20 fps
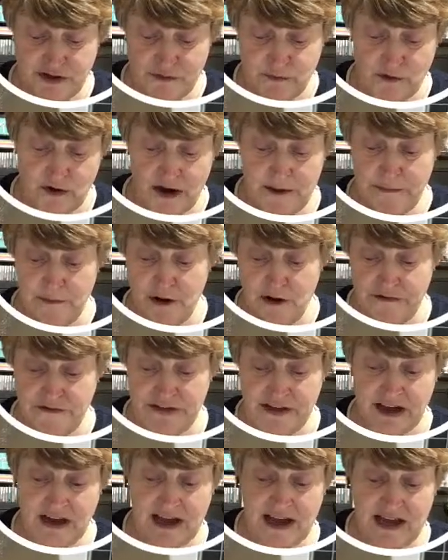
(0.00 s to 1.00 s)
you wipe off
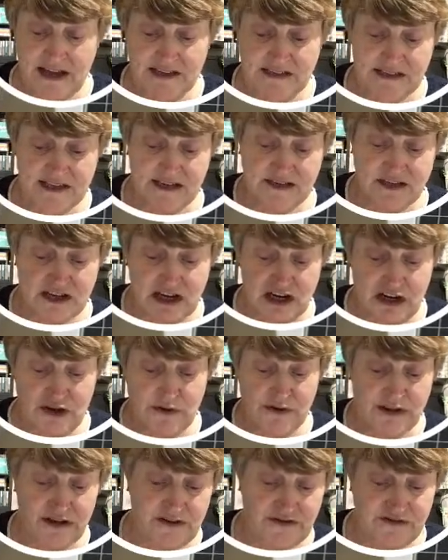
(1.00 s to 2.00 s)
that excess
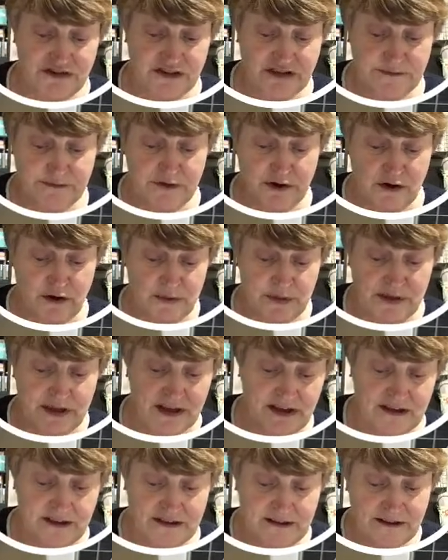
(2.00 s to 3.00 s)
glue that you've just put on
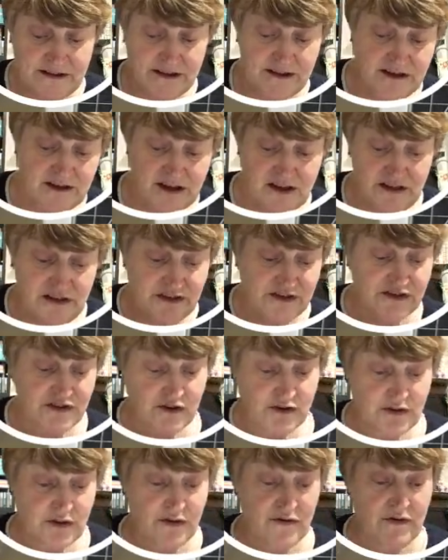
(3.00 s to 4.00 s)
there that's
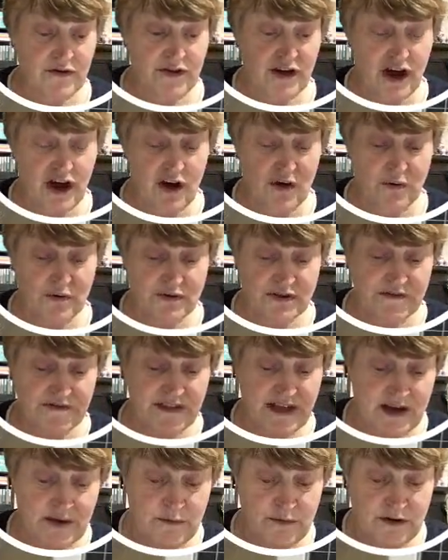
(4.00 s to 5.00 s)
gone through the holes of
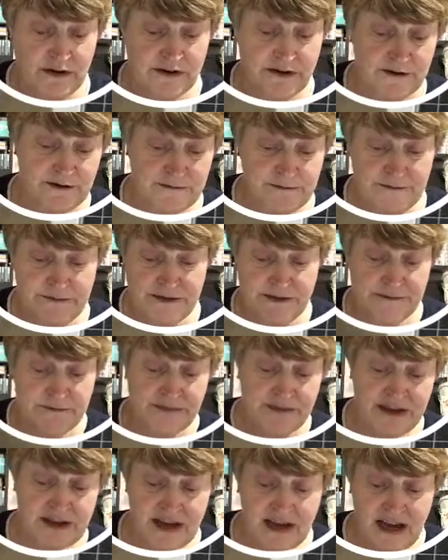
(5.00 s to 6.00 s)
that one,
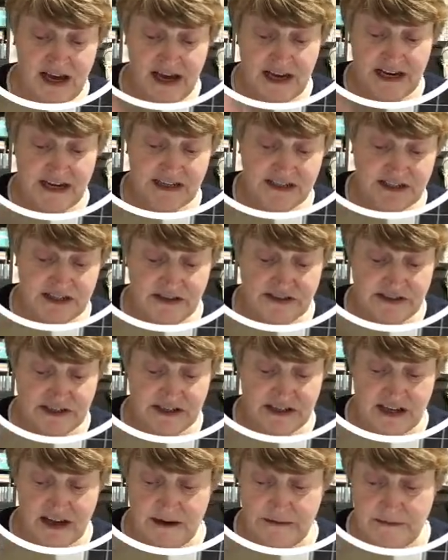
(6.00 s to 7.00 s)
and it does
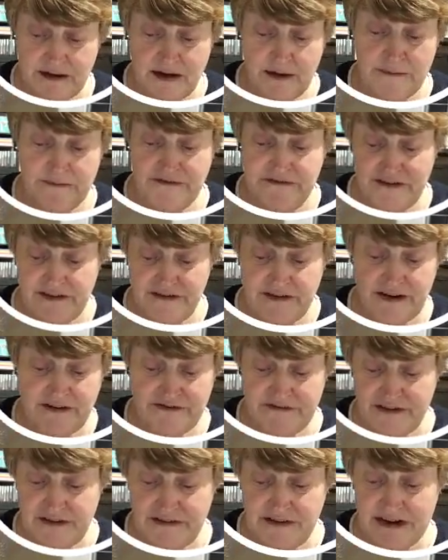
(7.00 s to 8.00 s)
come up very,
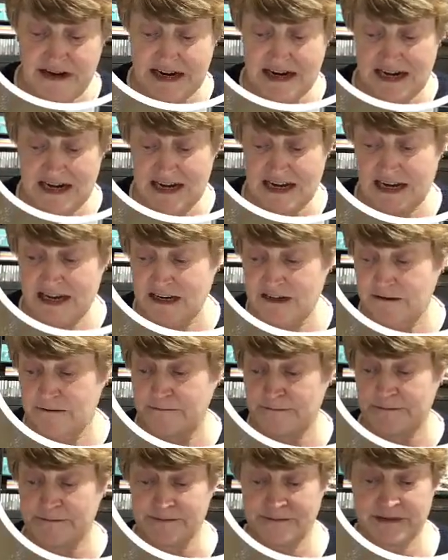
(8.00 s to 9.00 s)
very clean.
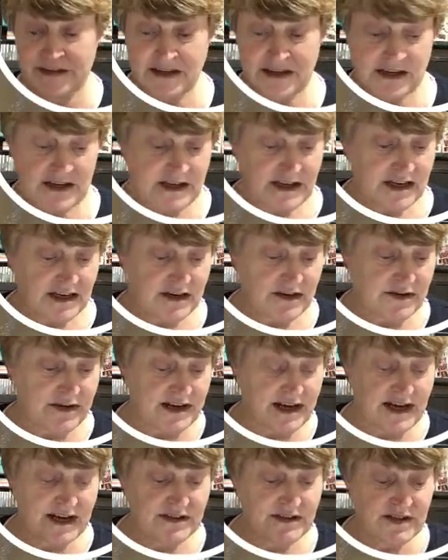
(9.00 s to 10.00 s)

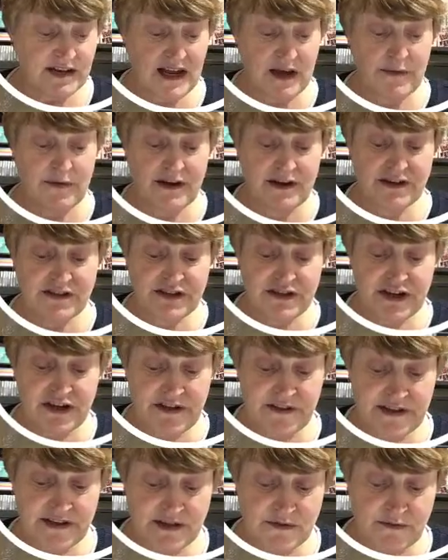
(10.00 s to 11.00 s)
Okay, so now we can
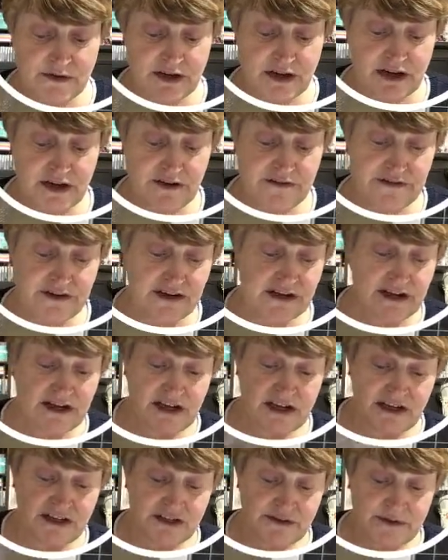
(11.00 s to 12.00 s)
turn this one over,
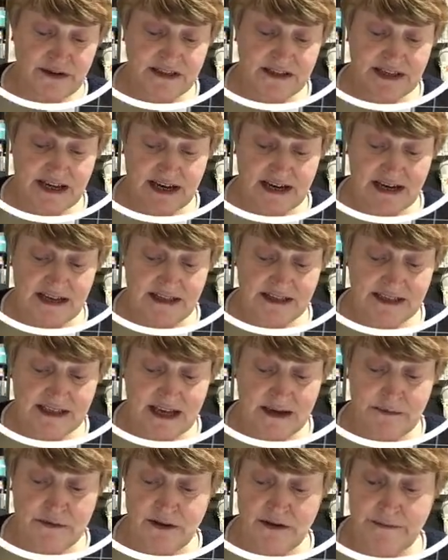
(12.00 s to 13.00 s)
do exactly the
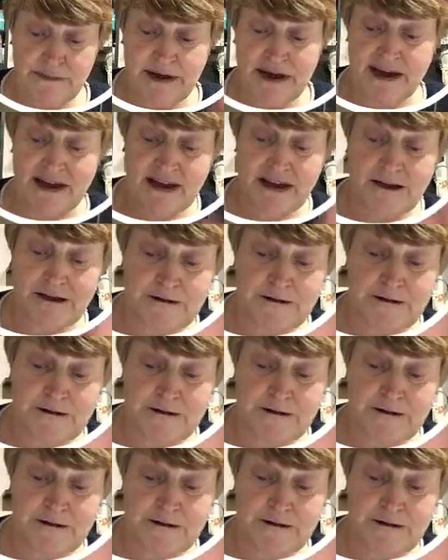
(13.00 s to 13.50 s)
same on the back.